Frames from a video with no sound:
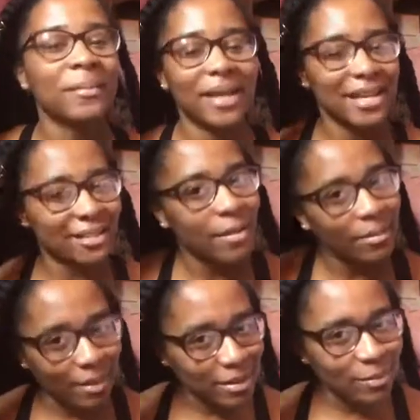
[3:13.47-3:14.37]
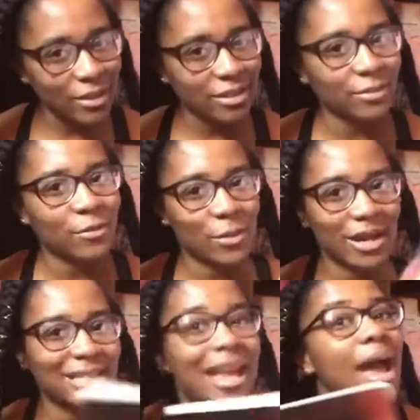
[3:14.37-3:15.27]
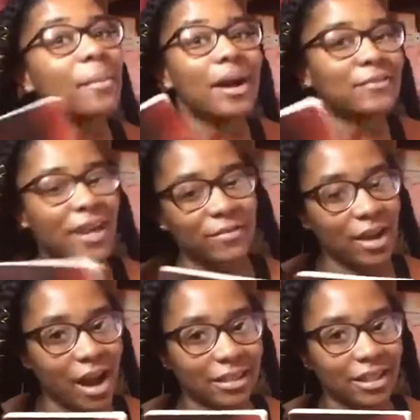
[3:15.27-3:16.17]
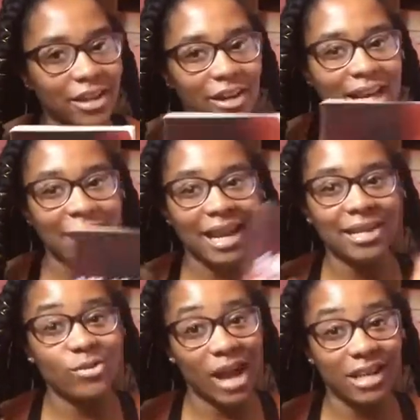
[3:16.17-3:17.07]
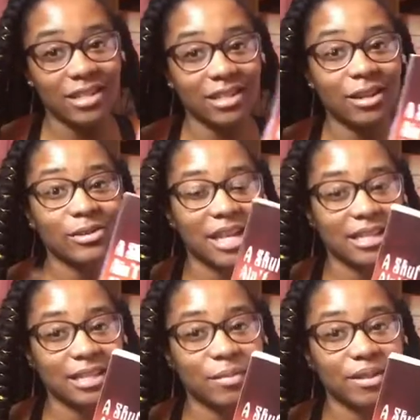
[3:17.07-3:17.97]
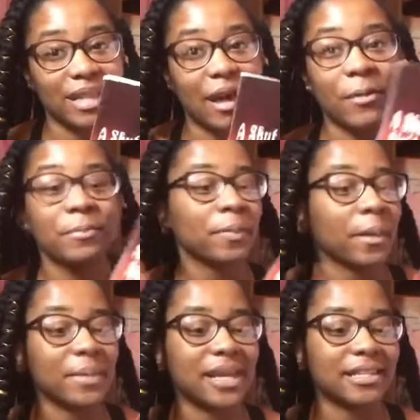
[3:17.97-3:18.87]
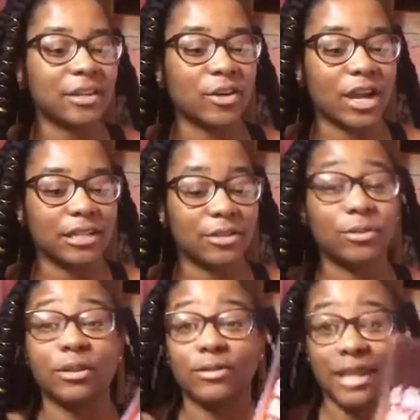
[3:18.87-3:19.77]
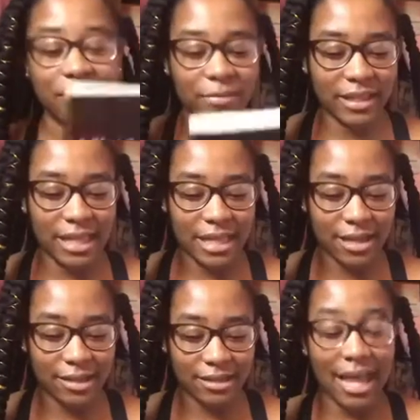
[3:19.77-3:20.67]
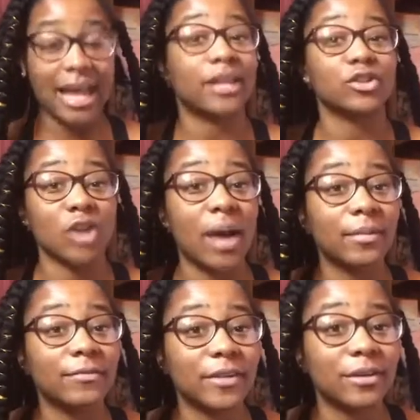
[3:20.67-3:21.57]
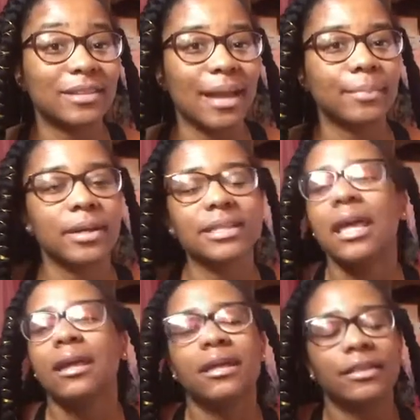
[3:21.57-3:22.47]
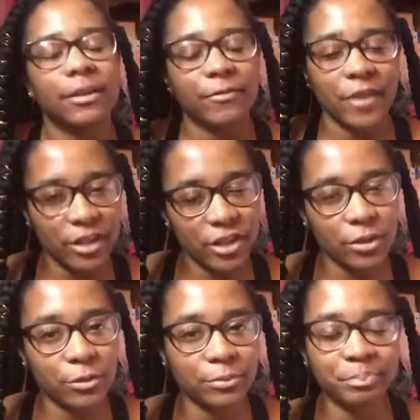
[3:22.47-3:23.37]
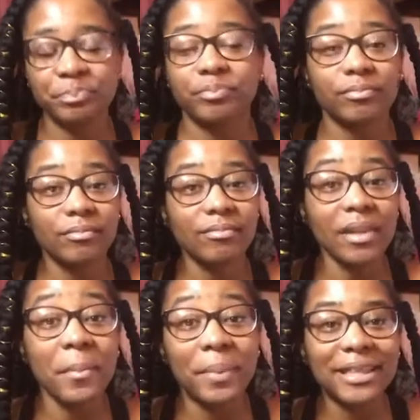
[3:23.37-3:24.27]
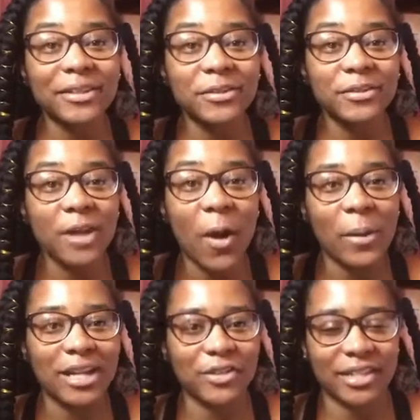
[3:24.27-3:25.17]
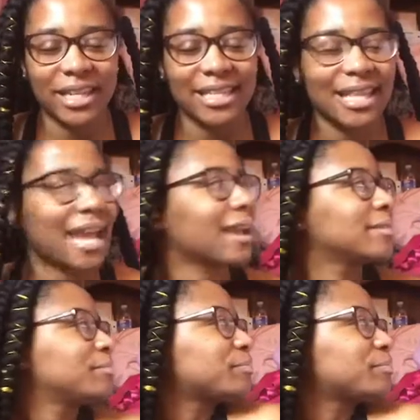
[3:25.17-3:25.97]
because they're my mom's books, of course. My favorite author, and you guys should go check these books out because they're great too. They're definitely good, like drama feel type books. They're fictional, but they're so interesting. It's like,